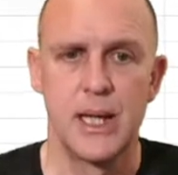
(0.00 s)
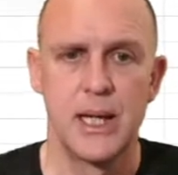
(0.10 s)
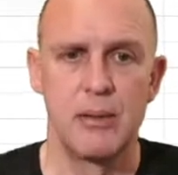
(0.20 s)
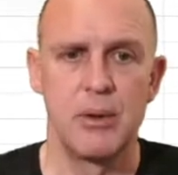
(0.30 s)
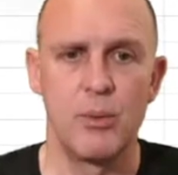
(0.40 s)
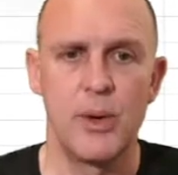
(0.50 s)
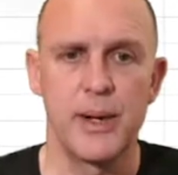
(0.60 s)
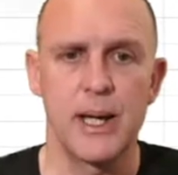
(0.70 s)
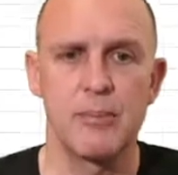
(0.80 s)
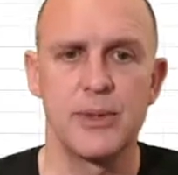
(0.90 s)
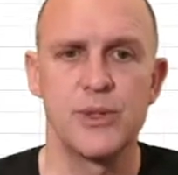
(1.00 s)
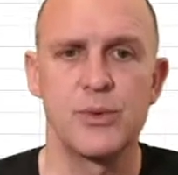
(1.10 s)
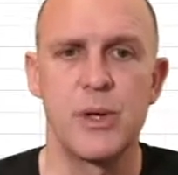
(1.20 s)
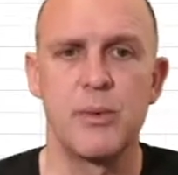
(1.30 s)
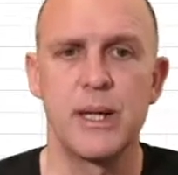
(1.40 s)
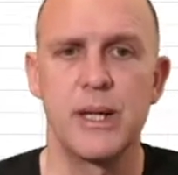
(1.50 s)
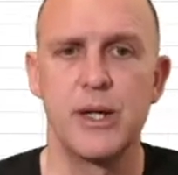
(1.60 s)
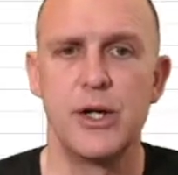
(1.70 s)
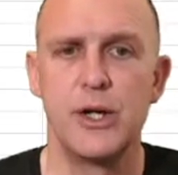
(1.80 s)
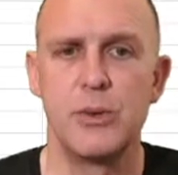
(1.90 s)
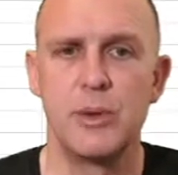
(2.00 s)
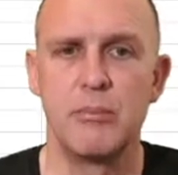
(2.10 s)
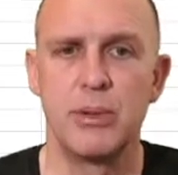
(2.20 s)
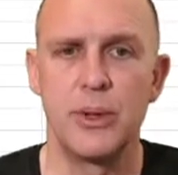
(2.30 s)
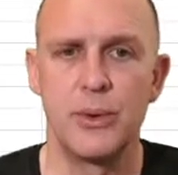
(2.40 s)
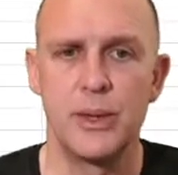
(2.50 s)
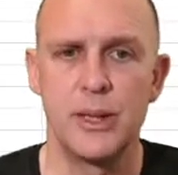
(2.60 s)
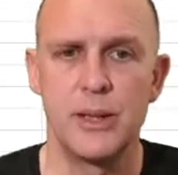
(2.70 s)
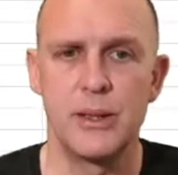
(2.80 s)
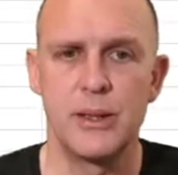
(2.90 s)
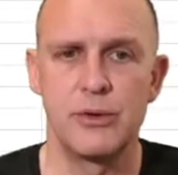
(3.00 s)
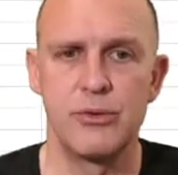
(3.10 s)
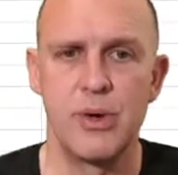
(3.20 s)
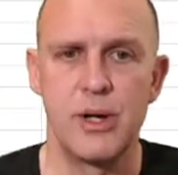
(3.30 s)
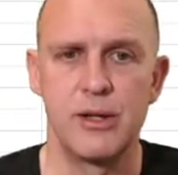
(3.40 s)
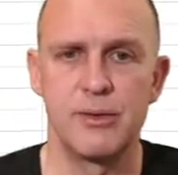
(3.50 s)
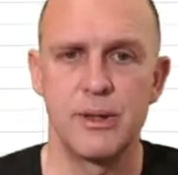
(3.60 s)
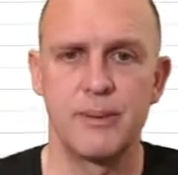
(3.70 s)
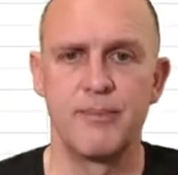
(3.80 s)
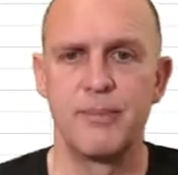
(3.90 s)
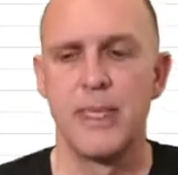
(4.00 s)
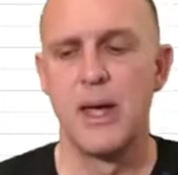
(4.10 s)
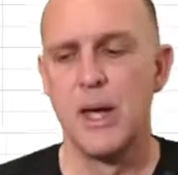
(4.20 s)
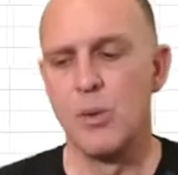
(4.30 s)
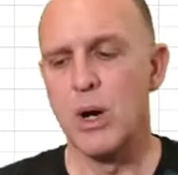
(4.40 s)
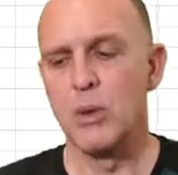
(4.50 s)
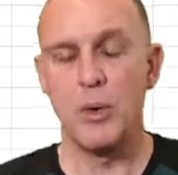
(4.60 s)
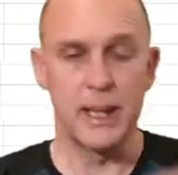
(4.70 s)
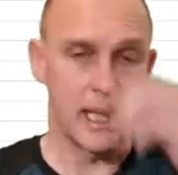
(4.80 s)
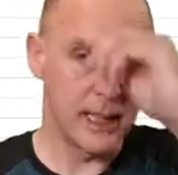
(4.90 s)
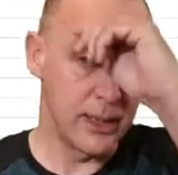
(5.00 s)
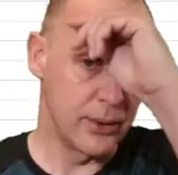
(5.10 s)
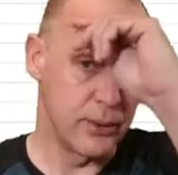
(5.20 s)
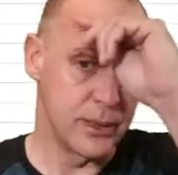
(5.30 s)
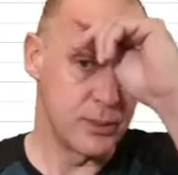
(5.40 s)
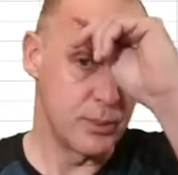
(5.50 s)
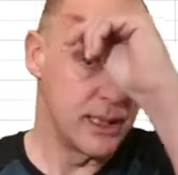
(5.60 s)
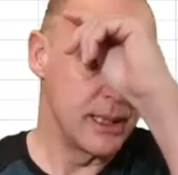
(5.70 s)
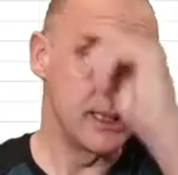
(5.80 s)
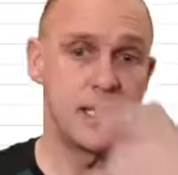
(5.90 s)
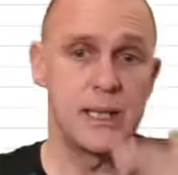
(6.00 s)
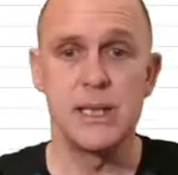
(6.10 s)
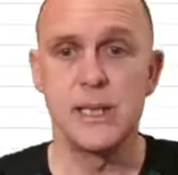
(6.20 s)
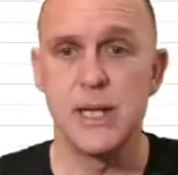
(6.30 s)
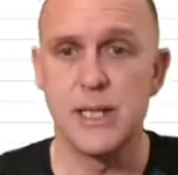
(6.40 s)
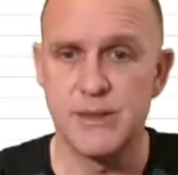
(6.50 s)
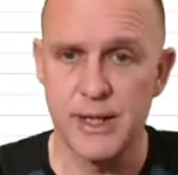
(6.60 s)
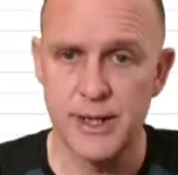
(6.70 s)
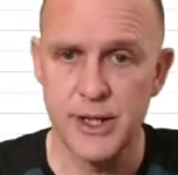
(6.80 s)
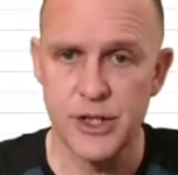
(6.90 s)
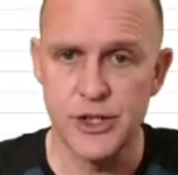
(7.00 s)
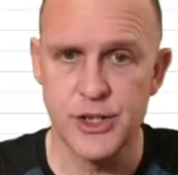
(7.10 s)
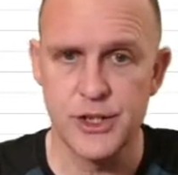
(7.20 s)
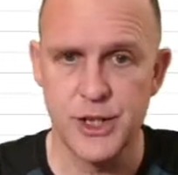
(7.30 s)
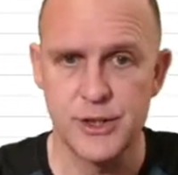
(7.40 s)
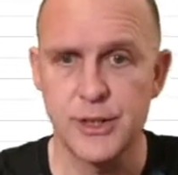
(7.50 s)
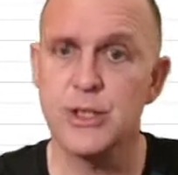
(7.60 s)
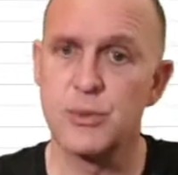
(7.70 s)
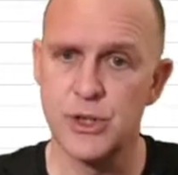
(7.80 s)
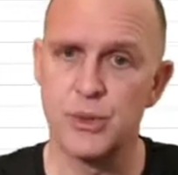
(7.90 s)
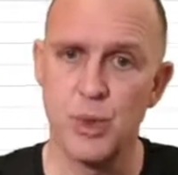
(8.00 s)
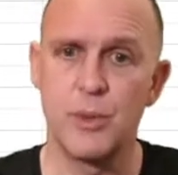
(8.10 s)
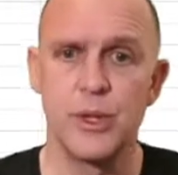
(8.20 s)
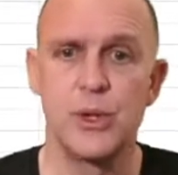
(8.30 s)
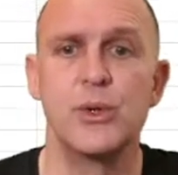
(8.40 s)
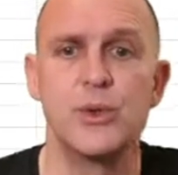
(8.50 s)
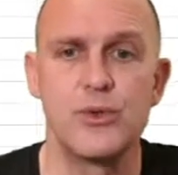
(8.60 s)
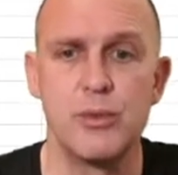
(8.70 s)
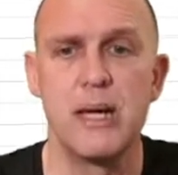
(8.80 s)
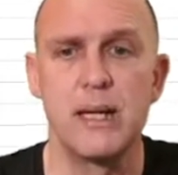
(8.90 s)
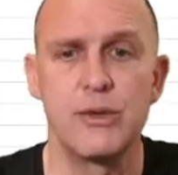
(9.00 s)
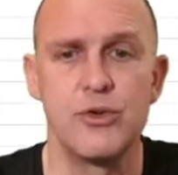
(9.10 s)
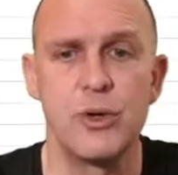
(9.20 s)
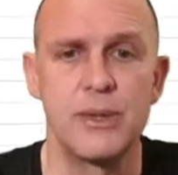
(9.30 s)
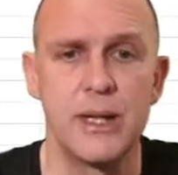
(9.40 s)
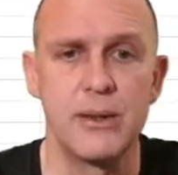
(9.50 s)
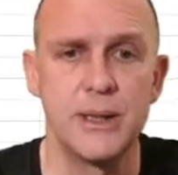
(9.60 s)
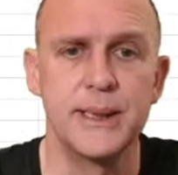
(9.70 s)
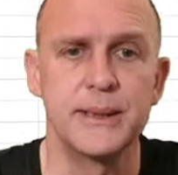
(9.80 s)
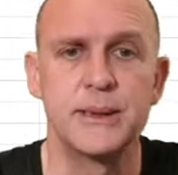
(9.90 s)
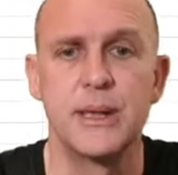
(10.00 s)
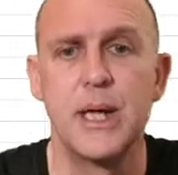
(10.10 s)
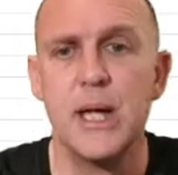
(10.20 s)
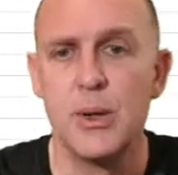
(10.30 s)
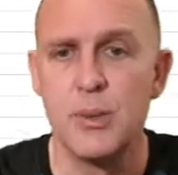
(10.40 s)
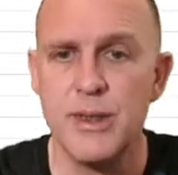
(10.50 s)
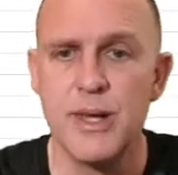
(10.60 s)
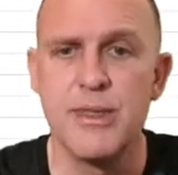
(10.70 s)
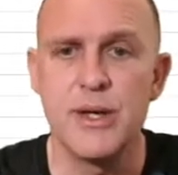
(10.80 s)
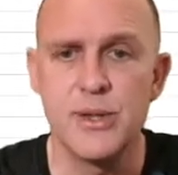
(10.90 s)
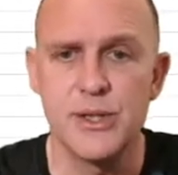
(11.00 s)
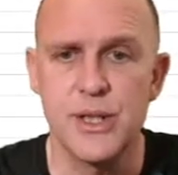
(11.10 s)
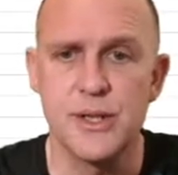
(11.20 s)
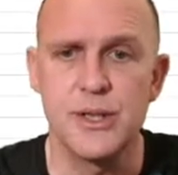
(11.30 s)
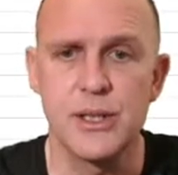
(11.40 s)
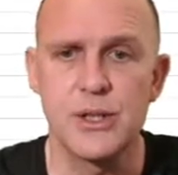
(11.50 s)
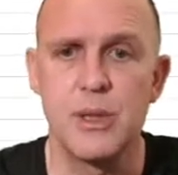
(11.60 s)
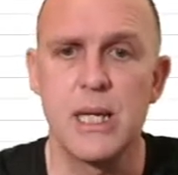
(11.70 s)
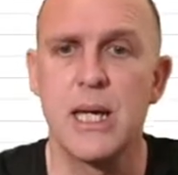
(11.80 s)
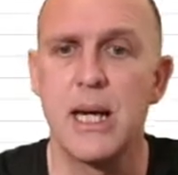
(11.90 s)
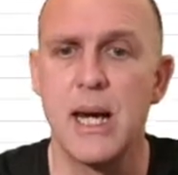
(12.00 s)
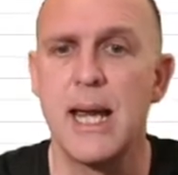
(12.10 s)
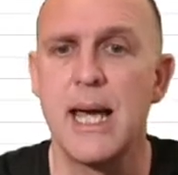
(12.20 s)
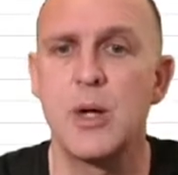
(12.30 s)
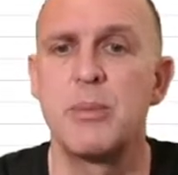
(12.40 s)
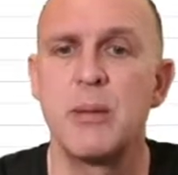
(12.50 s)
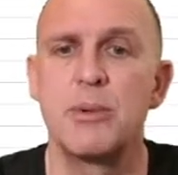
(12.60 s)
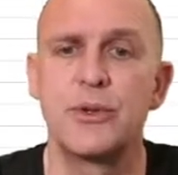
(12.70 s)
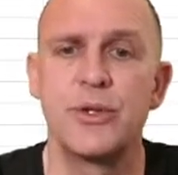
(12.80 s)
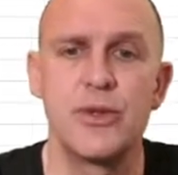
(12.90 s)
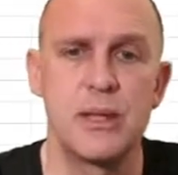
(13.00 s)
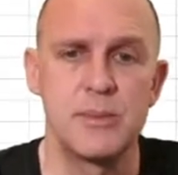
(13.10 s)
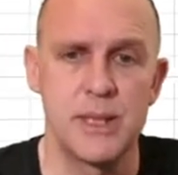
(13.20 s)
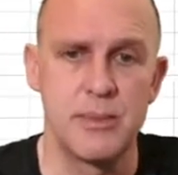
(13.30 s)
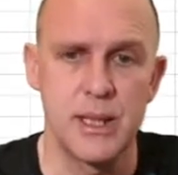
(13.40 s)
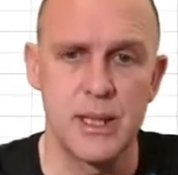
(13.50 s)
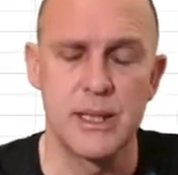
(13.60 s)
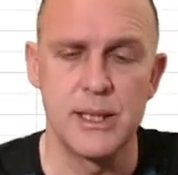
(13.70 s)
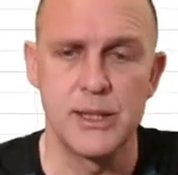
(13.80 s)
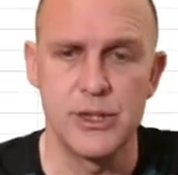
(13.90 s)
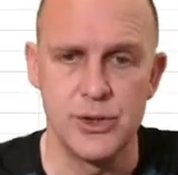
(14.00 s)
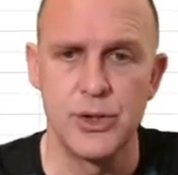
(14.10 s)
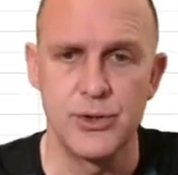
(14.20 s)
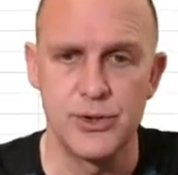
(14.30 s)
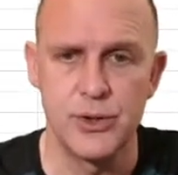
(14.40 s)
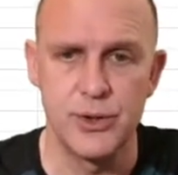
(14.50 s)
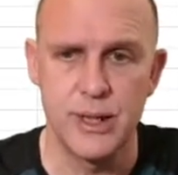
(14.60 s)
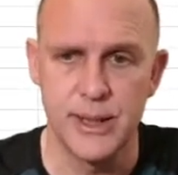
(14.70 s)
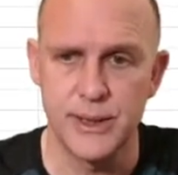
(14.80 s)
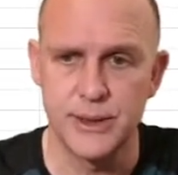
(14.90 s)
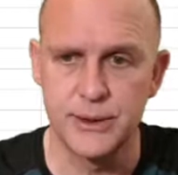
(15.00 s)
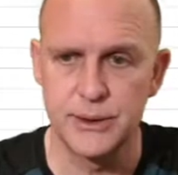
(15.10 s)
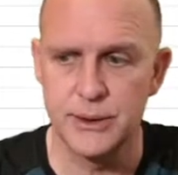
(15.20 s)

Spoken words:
But what happens when we get a new employee arriving? Well, what we can do is within the data validation settings, which is what we use to make the drop-down list, within those settings we can allow people to type something in that's not on the list.